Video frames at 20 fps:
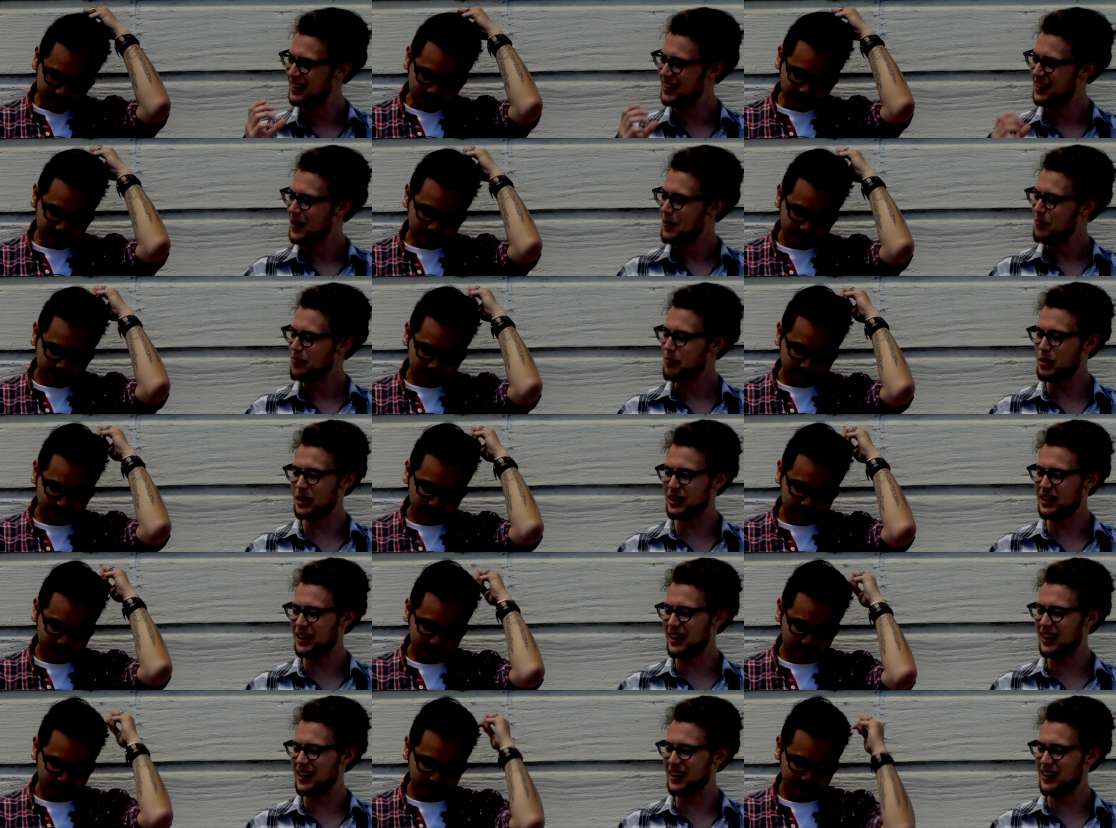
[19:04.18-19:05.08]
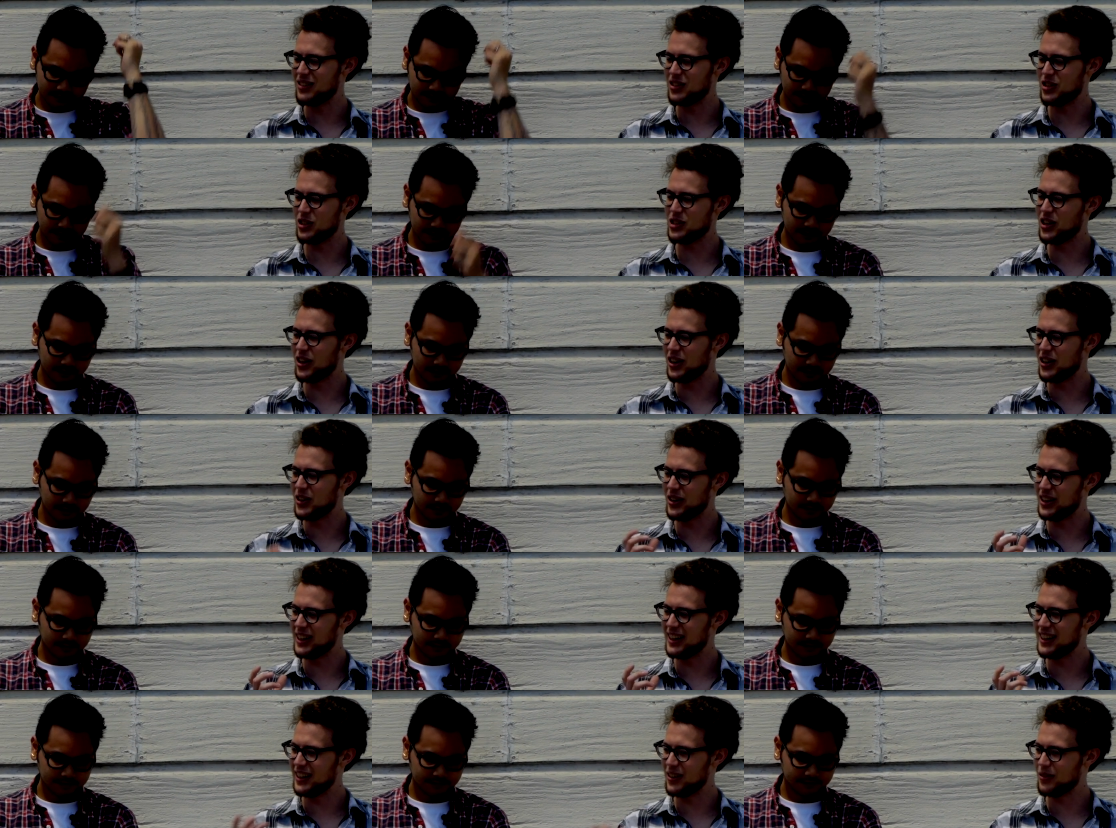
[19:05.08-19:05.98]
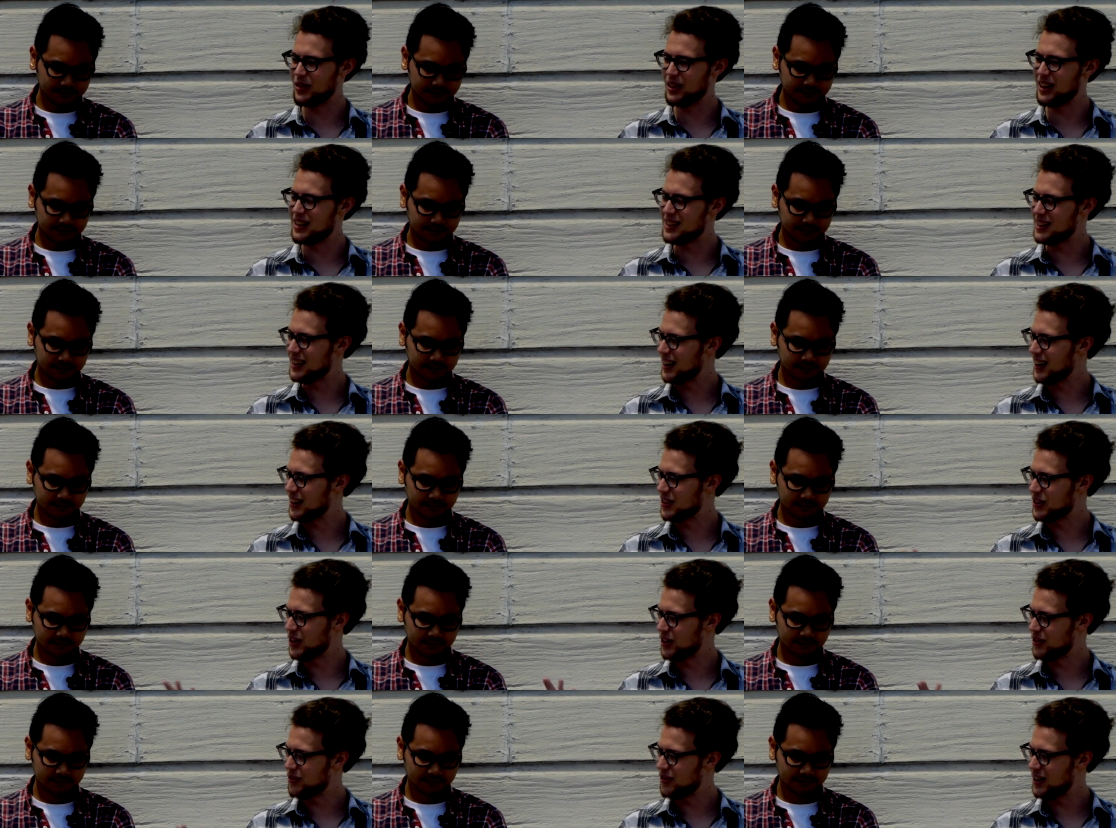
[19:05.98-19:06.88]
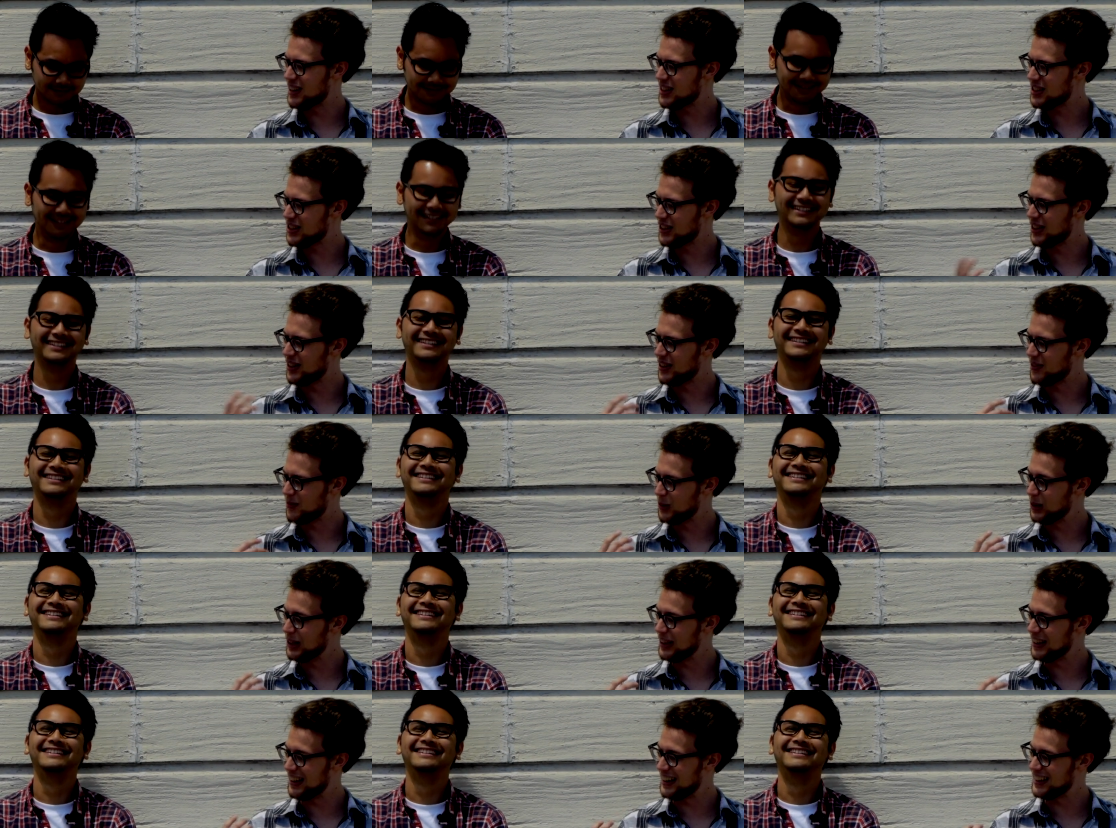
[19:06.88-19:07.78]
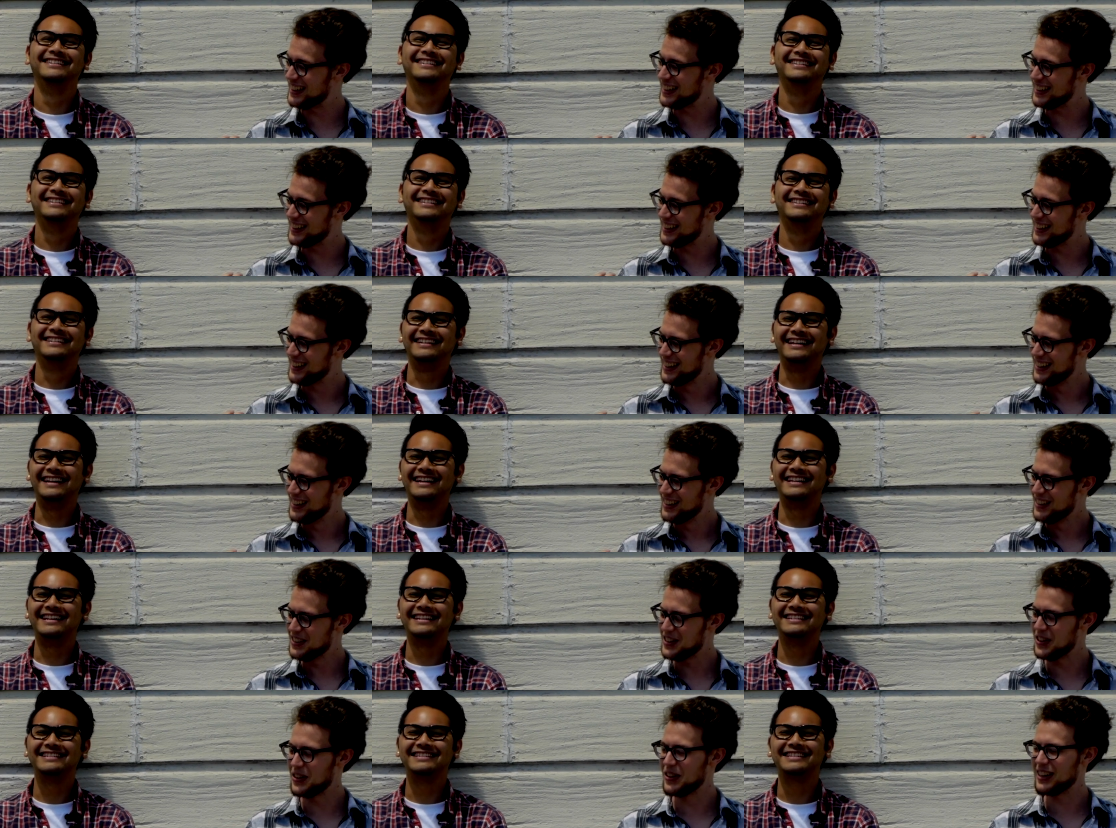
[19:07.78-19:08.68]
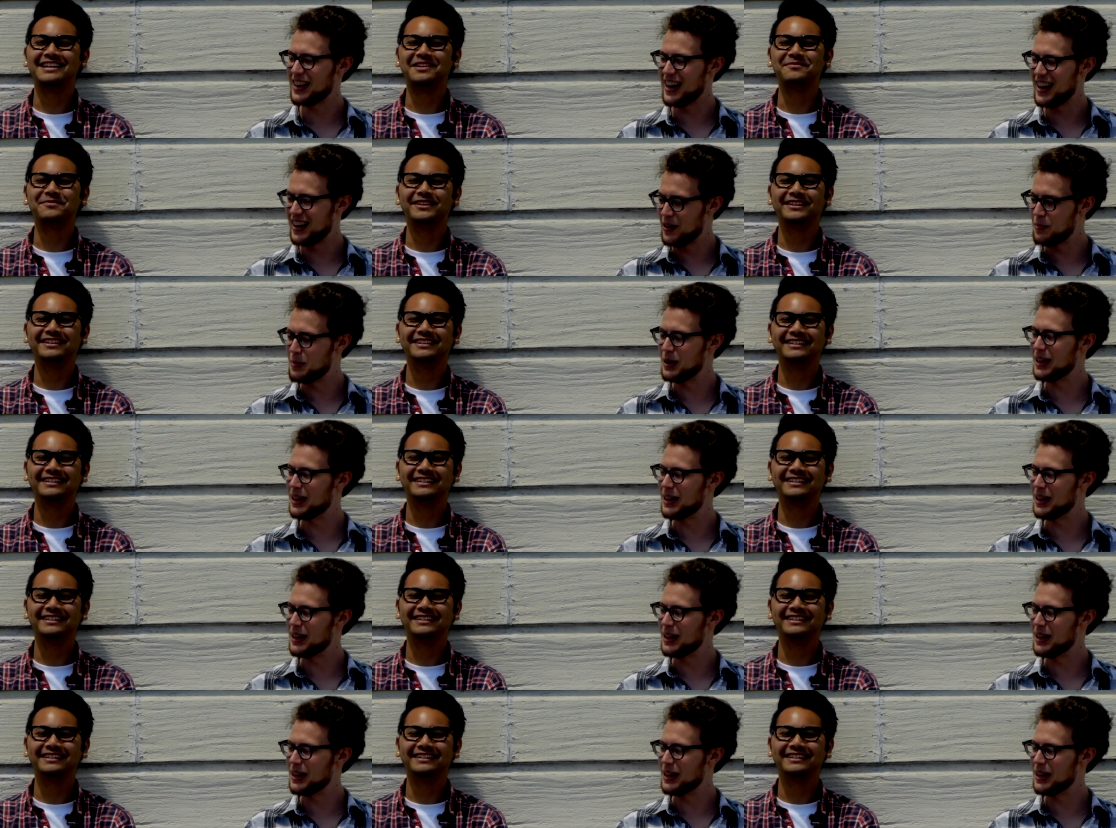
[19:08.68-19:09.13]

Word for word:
Speaker 1: Mm-hmm. But they just started drinking it and realized they got drunk faster and really liked it. And they so just it kind of